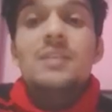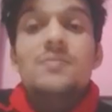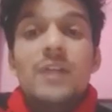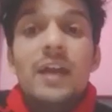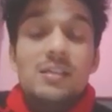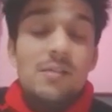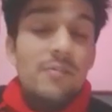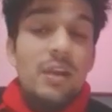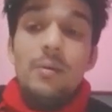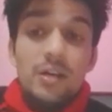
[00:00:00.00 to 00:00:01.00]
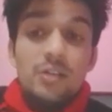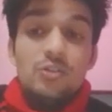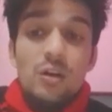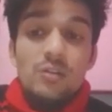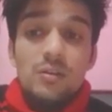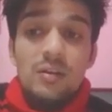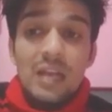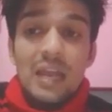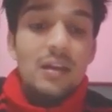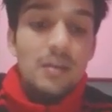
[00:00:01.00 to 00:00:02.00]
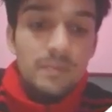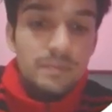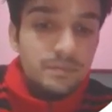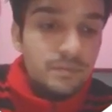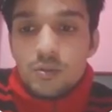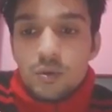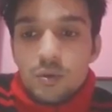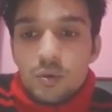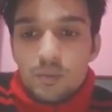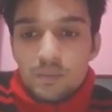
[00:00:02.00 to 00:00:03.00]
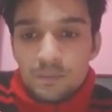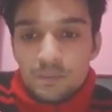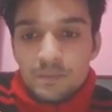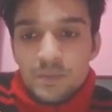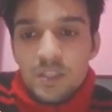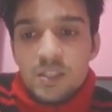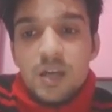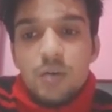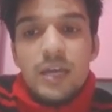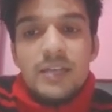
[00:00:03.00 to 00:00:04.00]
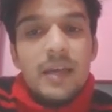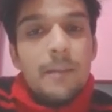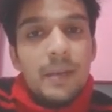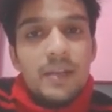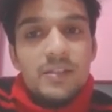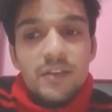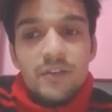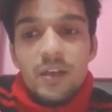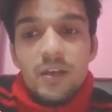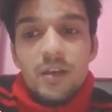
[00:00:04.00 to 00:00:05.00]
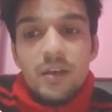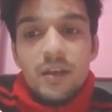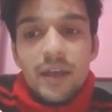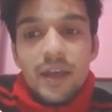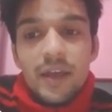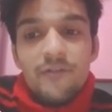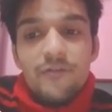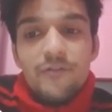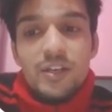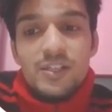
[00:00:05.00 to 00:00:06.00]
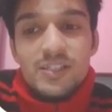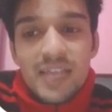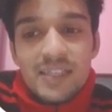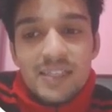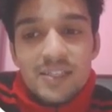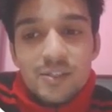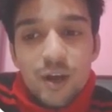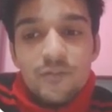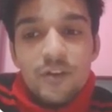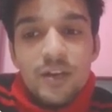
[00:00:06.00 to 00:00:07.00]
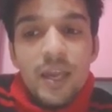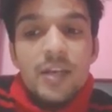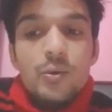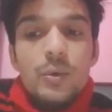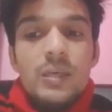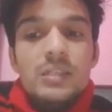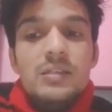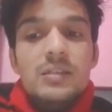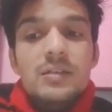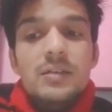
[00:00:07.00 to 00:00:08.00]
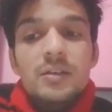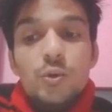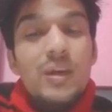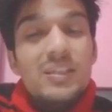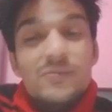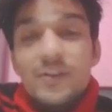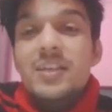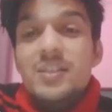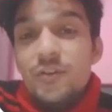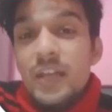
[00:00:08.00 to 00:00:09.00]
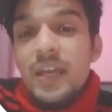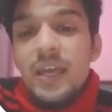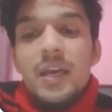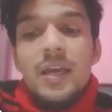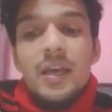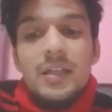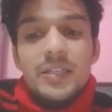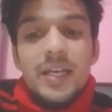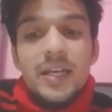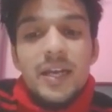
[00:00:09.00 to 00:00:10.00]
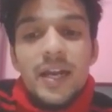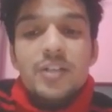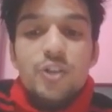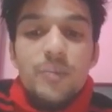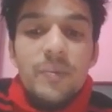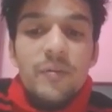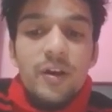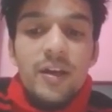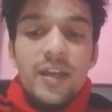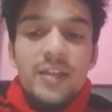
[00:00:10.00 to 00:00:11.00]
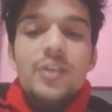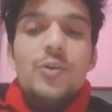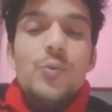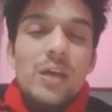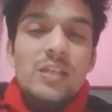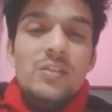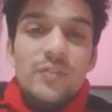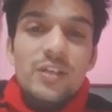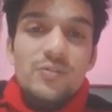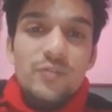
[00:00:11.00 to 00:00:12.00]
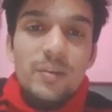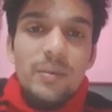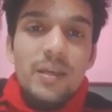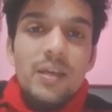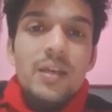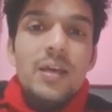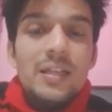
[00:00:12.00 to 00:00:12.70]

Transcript: That is why it is availability zone, right? So this is how the example is given. If your instance is not working in US West 1A, then it should be working in the US West 1B.